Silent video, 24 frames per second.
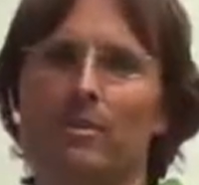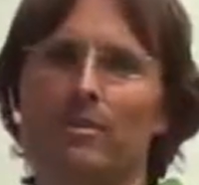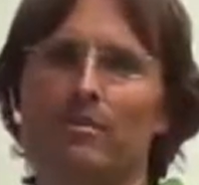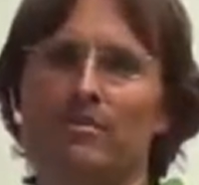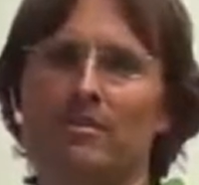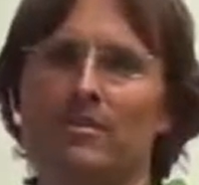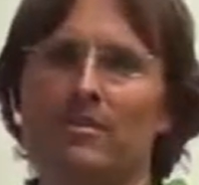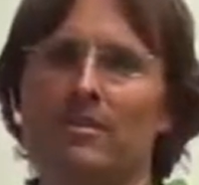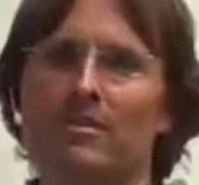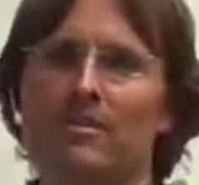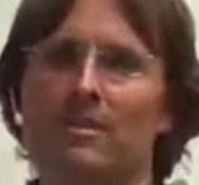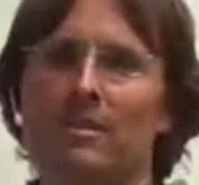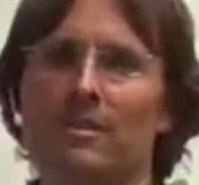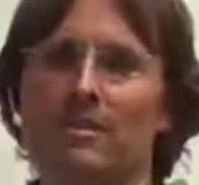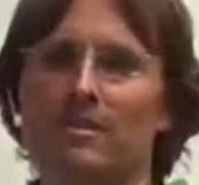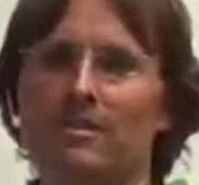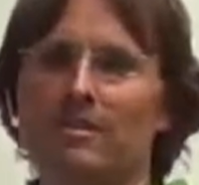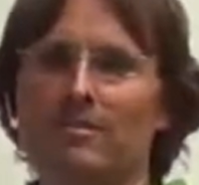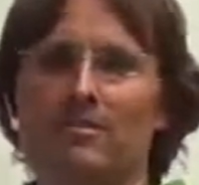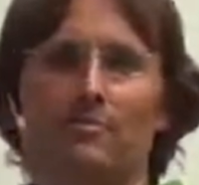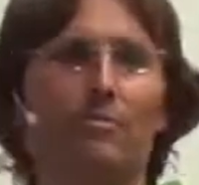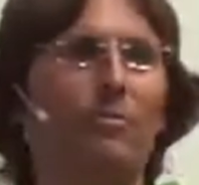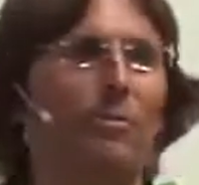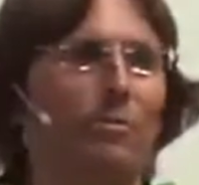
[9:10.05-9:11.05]
person
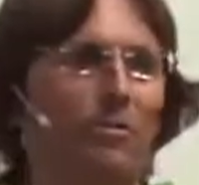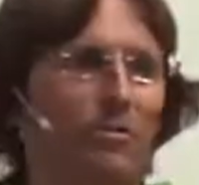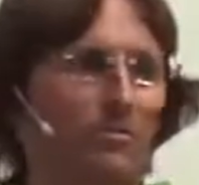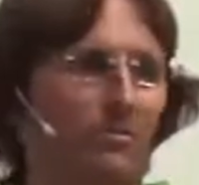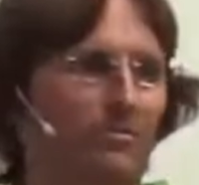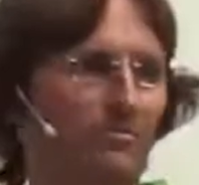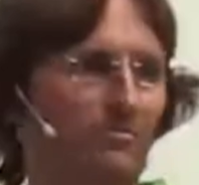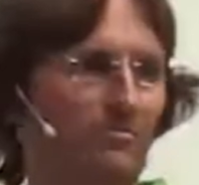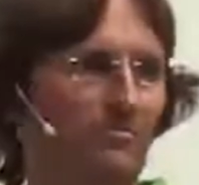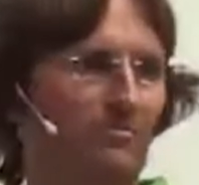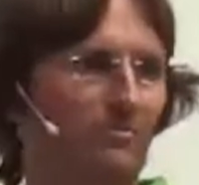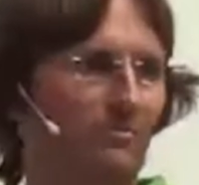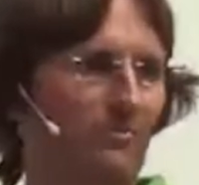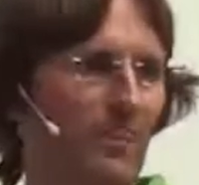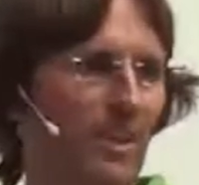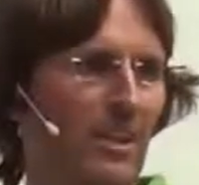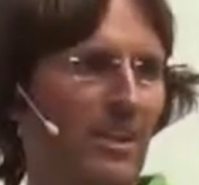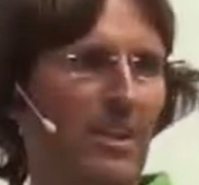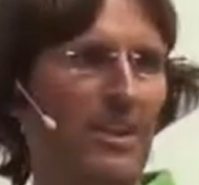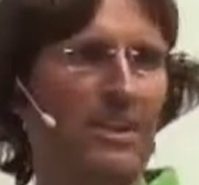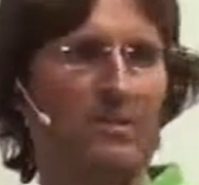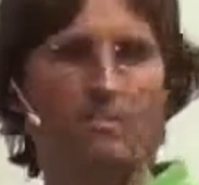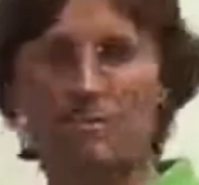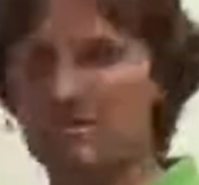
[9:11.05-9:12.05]
in the room, in